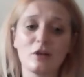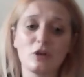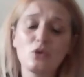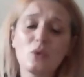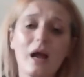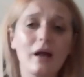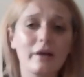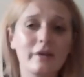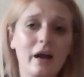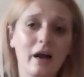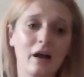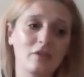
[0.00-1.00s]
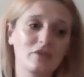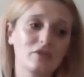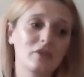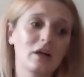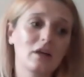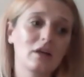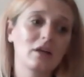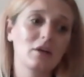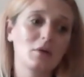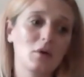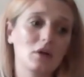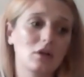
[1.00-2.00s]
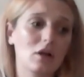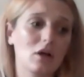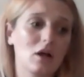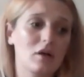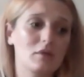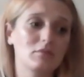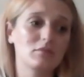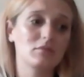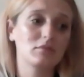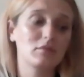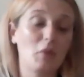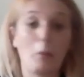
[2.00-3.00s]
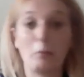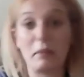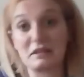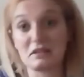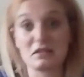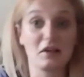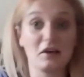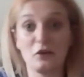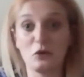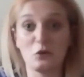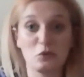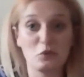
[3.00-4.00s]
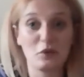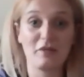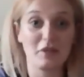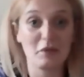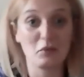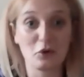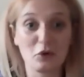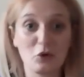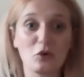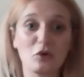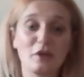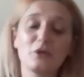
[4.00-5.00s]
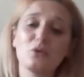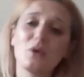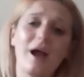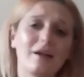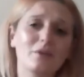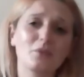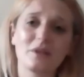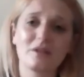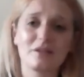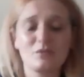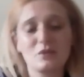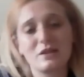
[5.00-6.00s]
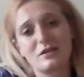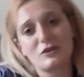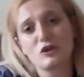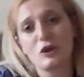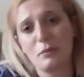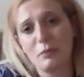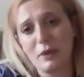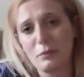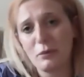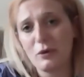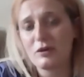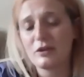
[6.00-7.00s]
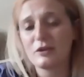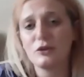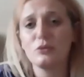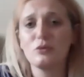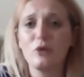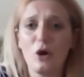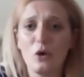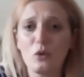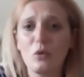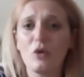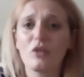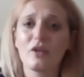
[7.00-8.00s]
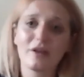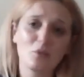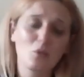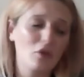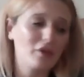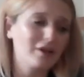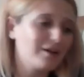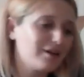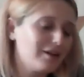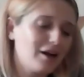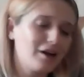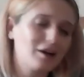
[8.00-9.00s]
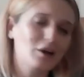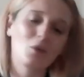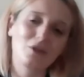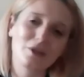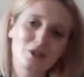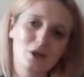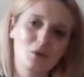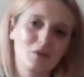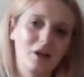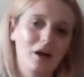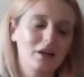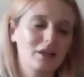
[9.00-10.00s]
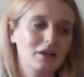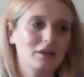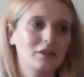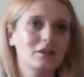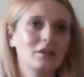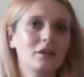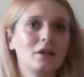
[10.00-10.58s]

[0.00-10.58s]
You can have banter or whatever they want to call it. You can with certain people, and you know what they're going to like and what they don't like, and